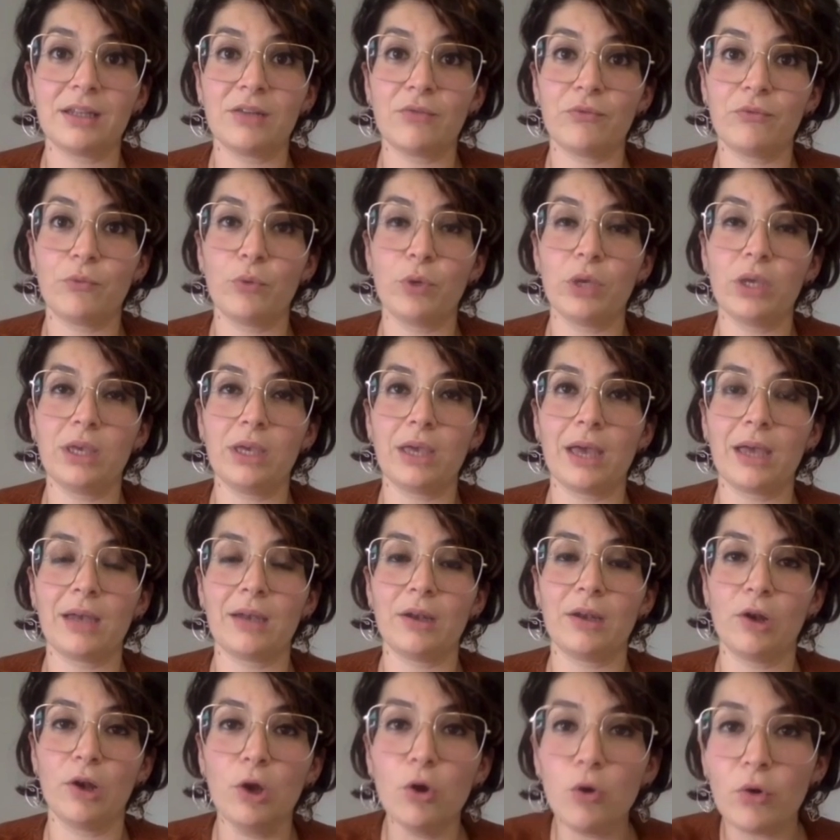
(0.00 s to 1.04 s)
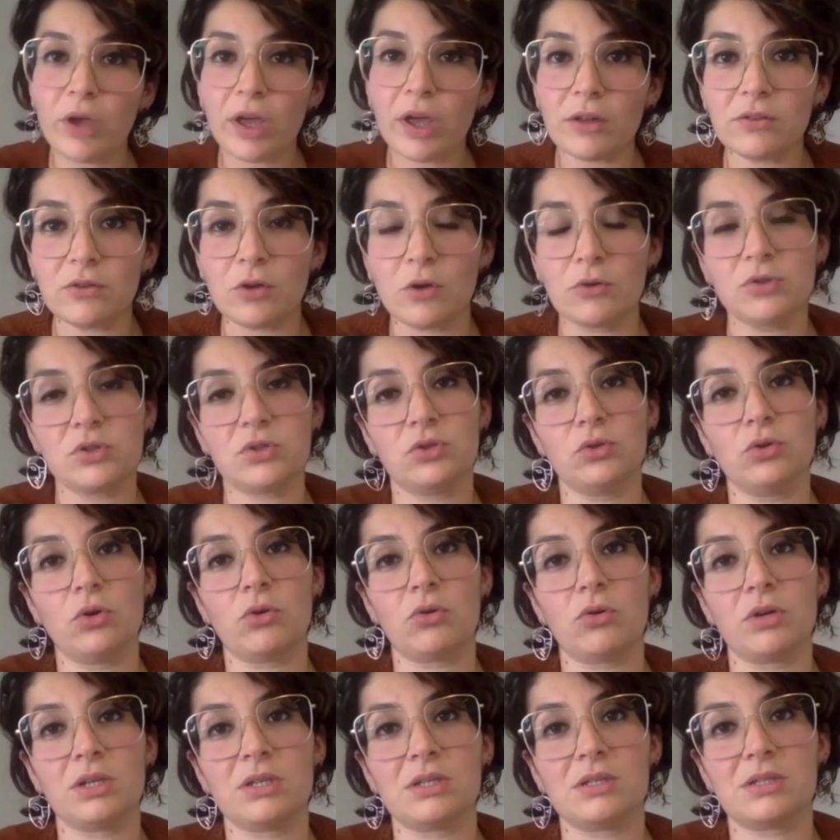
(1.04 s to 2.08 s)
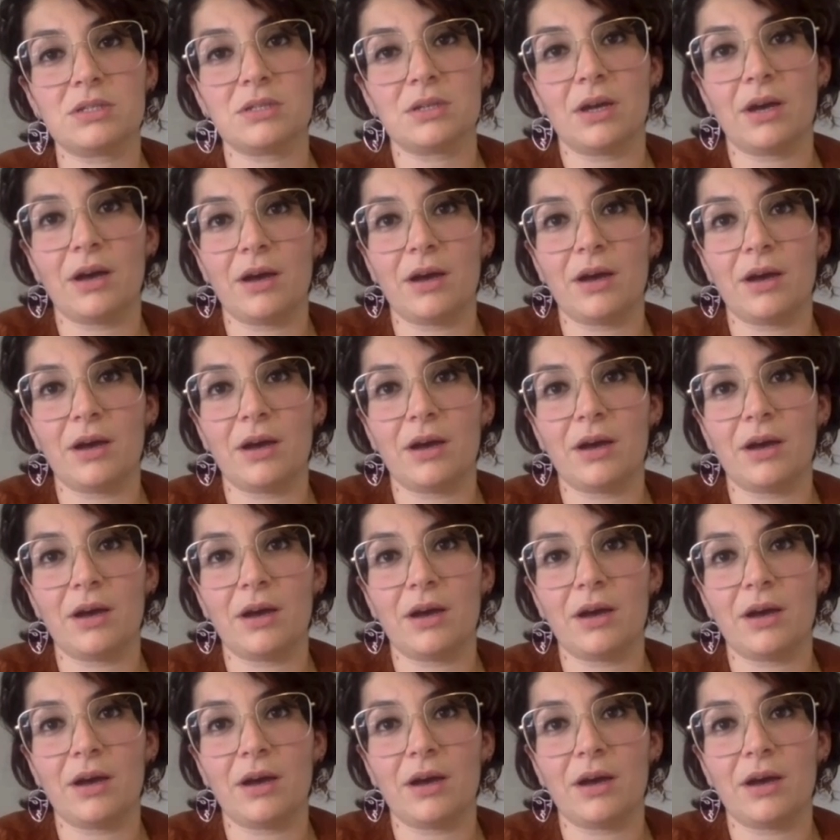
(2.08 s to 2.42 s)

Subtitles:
if we can look at those stories